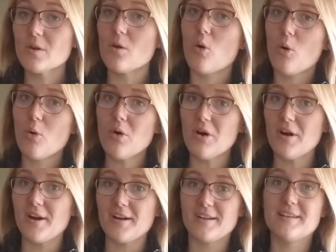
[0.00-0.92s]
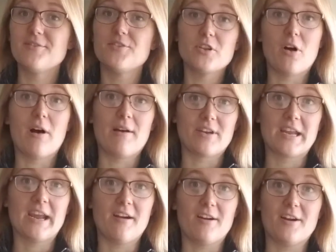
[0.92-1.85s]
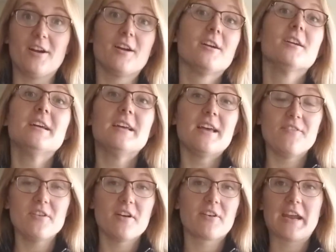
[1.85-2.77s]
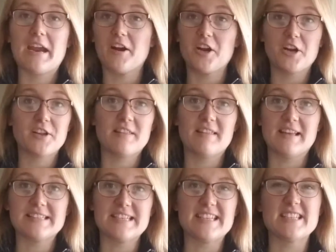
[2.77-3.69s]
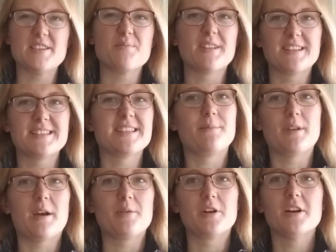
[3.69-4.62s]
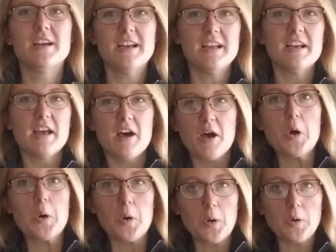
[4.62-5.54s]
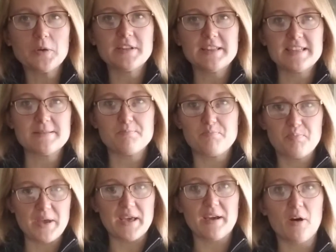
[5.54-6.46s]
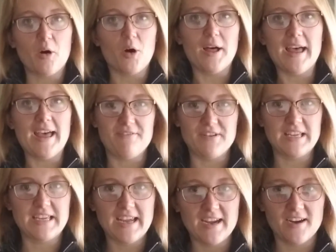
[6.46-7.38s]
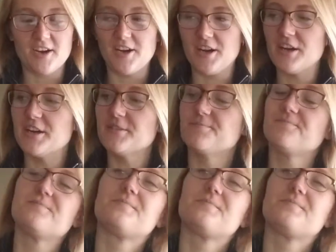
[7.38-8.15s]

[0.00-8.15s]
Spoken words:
Or if you don't have a carrier. If you have a carrier, then that's easy, but at the same time, you're holding this big old heavy carrier.